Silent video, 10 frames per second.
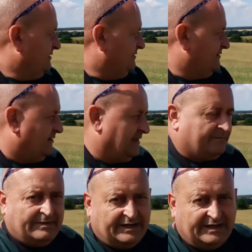not that
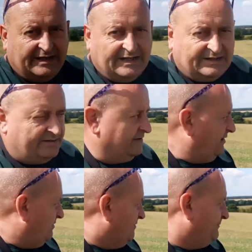many years
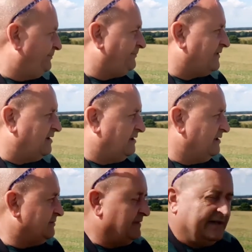ago. And
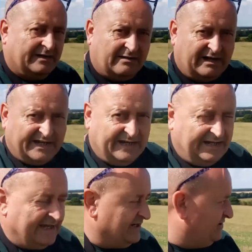it's made a cracking
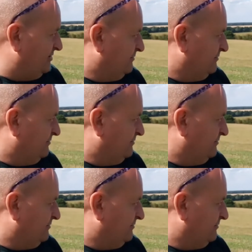hedge.